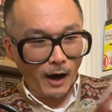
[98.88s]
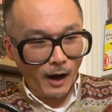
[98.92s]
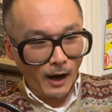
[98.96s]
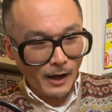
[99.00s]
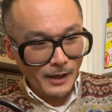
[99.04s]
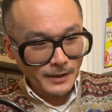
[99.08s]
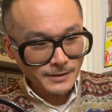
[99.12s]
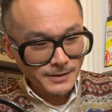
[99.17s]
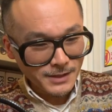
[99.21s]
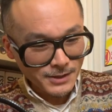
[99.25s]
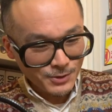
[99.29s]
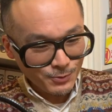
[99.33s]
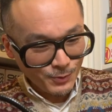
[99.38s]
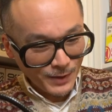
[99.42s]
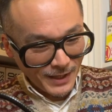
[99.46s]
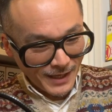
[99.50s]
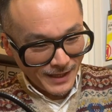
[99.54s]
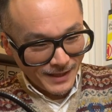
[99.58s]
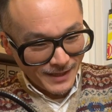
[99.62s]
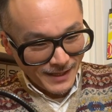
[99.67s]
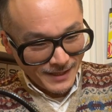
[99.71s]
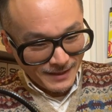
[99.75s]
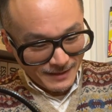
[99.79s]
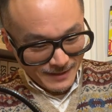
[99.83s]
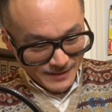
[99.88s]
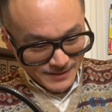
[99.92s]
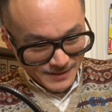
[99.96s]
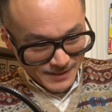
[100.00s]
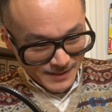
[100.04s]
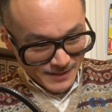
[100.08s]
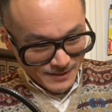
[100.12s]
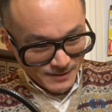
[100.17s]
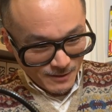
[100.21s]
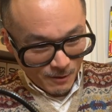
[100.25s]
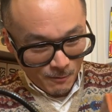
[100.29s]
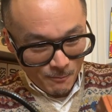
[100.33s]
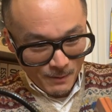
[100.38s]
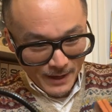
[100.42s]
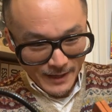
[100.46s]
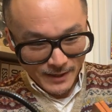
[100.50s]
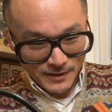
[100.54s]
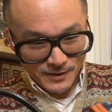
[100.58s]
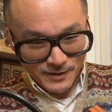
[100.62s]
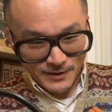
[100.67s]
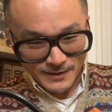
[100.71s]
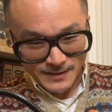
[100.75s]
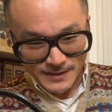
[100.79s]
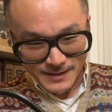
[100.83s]
Is this what I think this is? Oh my
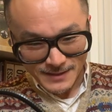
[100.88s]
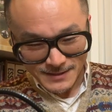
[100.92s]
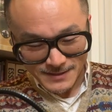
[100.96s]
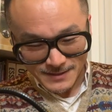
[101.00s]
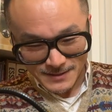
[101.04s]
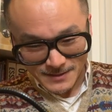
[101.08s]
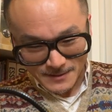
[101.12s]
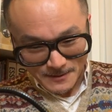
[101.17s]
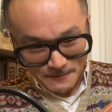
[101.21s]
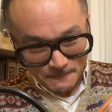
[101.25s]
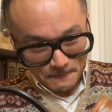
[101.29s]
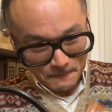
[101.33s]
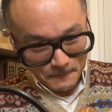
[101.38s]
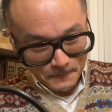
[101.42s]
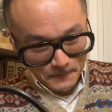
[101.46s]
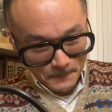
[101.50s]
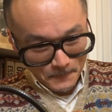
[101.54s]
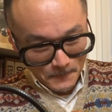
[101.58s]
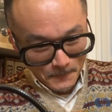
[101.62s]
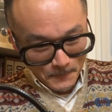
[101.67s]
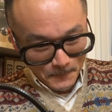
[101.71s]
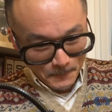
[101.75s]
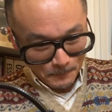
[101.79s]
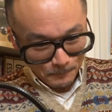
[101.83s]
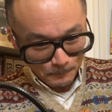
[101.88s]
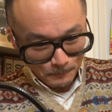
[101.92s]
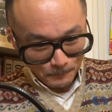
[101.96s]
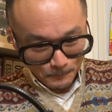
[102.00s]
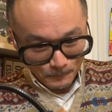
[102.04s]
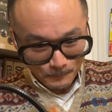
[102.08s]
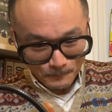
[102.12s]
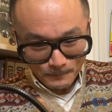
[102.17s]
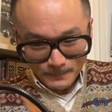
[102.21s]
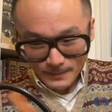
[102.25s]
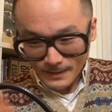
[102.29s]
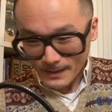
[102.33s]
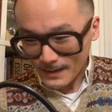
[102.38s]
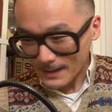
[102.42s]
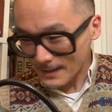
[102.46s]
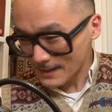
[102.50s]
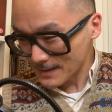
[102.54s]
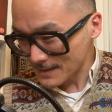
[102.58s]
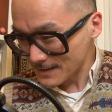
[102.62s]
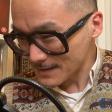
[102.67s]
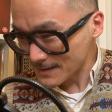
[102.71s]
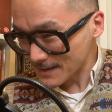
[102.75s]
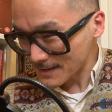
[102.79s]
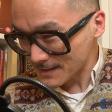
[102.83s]
goodness.
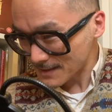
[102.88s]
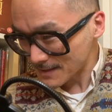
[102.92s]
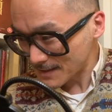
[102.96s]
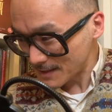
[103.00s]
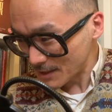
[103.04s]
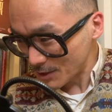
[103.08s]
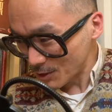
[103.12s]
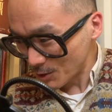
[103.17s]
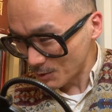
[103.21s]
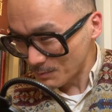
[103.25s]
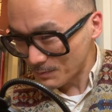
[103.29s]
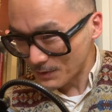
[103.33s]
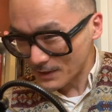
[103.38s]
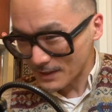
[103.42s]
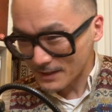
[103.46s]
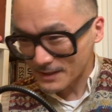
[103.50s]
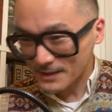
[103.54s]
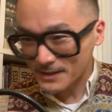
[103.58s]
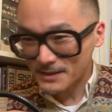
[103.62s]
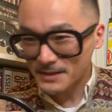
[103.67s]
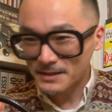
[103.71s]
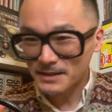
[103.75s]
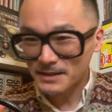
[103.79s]
This is the steelbook